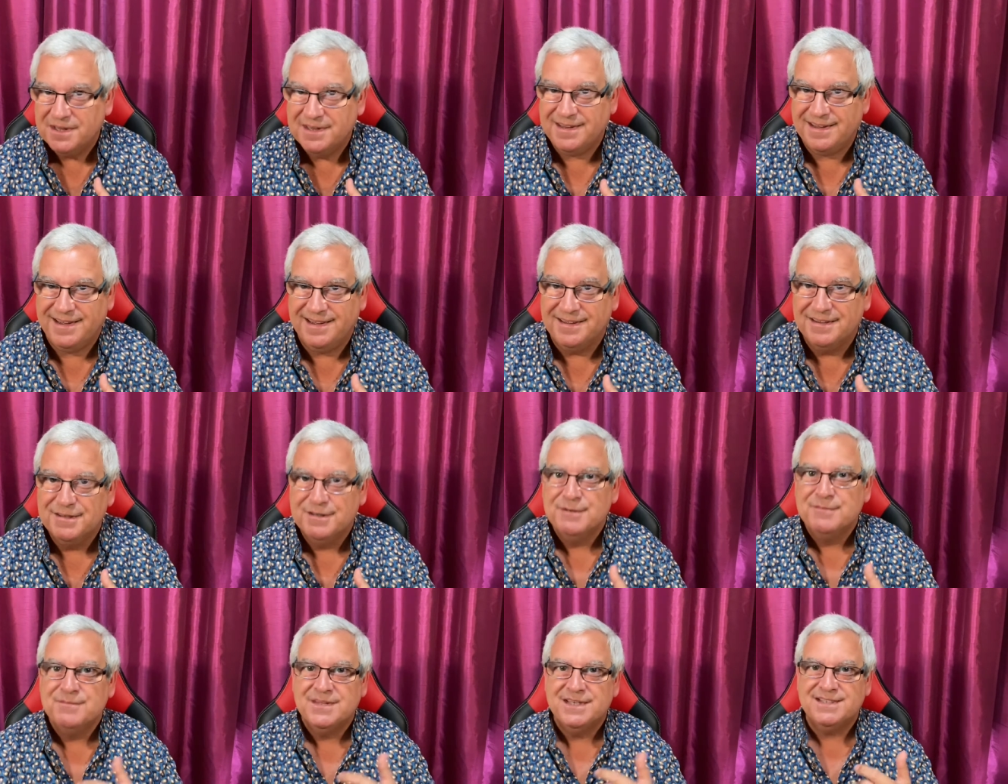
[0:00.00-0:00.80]

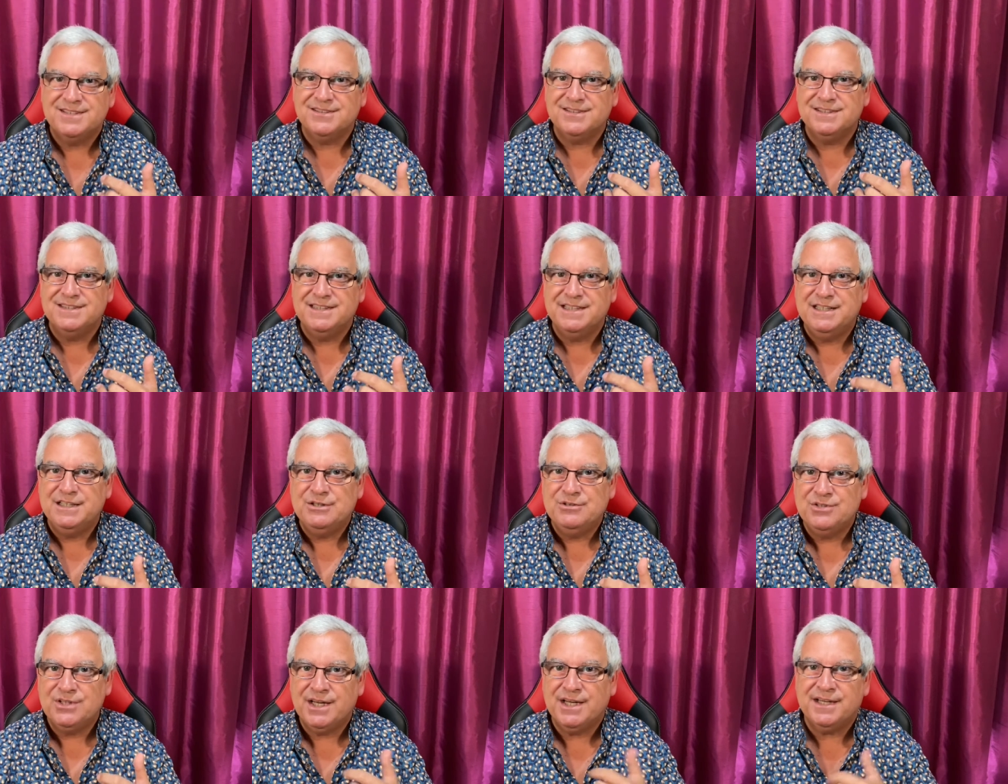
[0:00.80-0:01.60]
as long as they
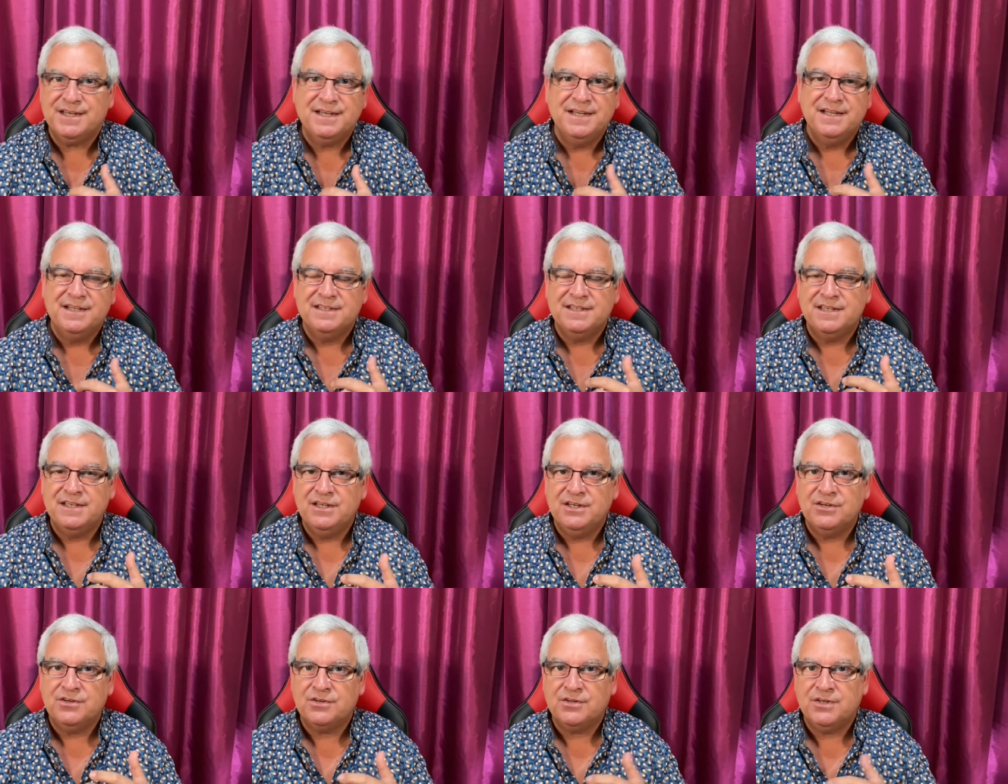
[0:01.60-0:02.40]
do that, then
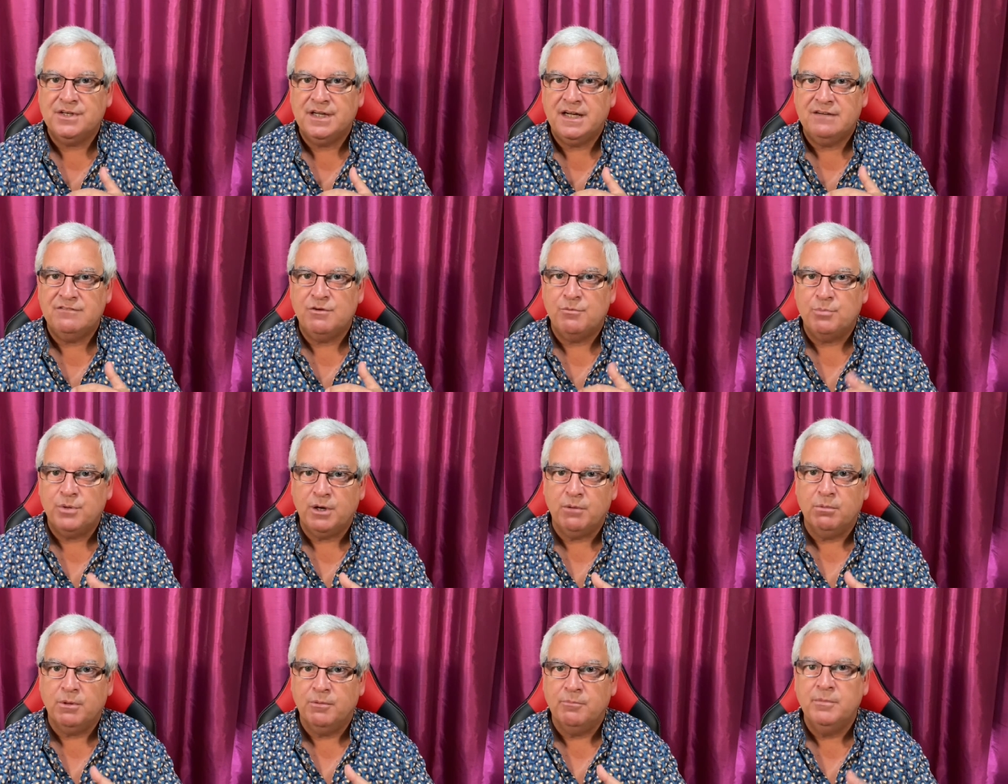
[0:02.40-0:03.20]
you're not going to have a
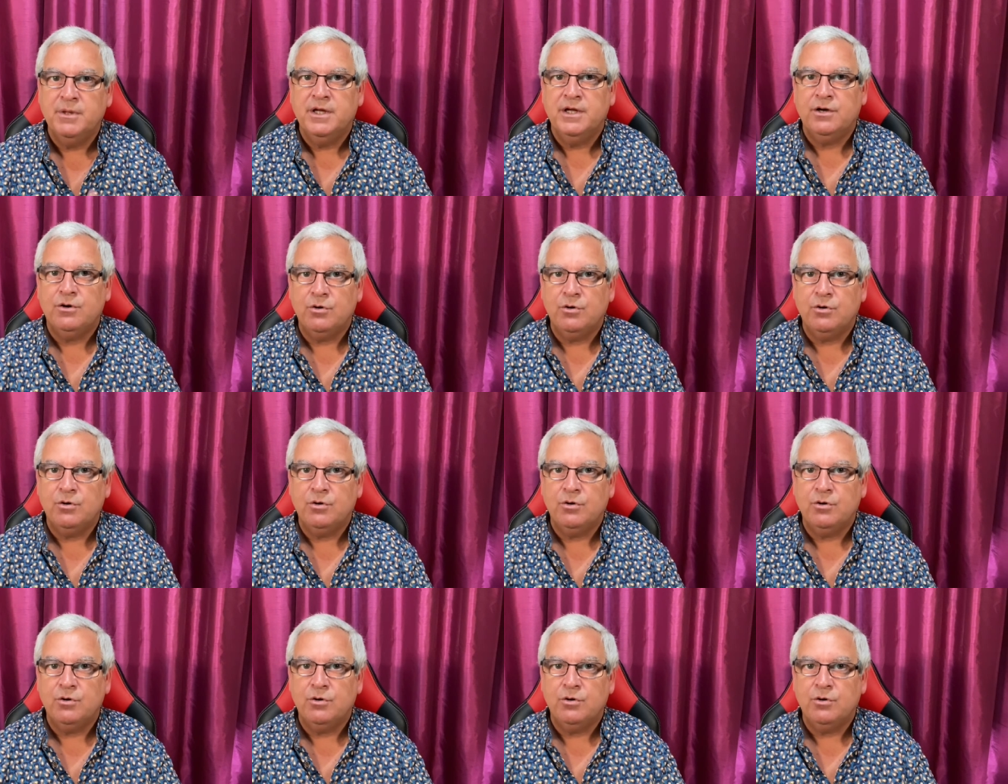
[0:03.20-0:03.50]
problem.